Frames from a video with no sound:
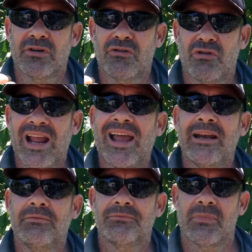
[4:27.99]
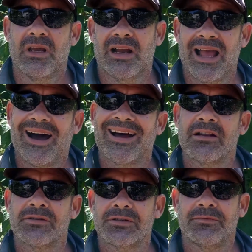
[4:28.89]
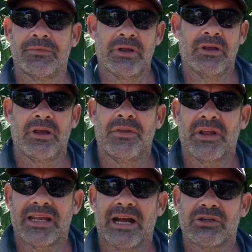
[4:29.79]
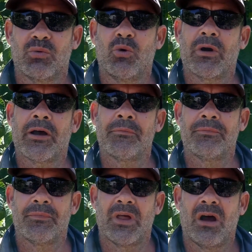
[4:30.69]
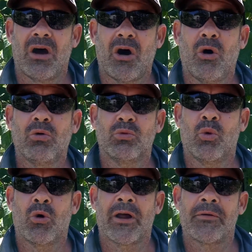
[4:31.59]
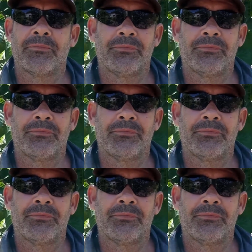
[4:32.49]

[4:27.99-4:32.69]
create are gardens that catch water, hold water,